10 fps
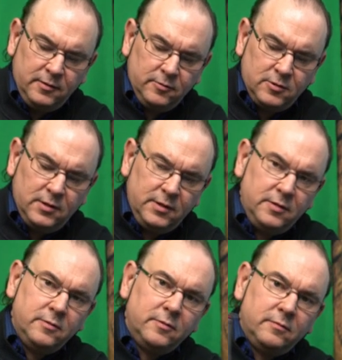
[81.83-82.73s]
usually
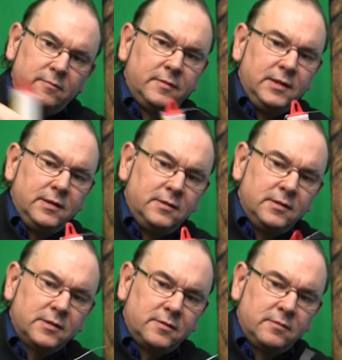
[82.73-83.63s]
you needed
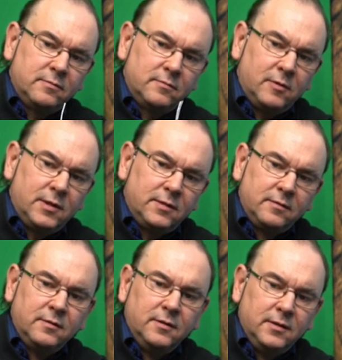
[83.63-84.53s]
just one
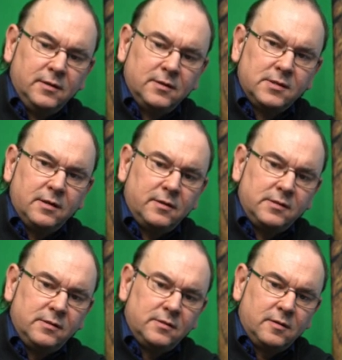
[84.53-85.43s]
size
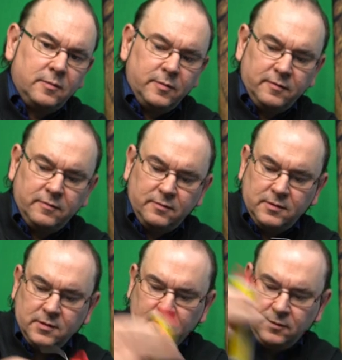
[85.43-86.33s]
and type of
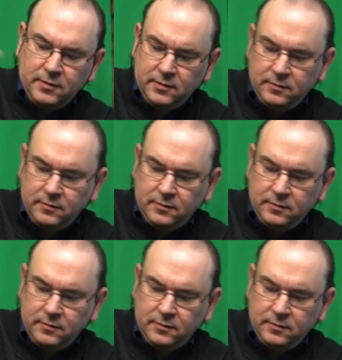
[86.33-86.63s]
solder,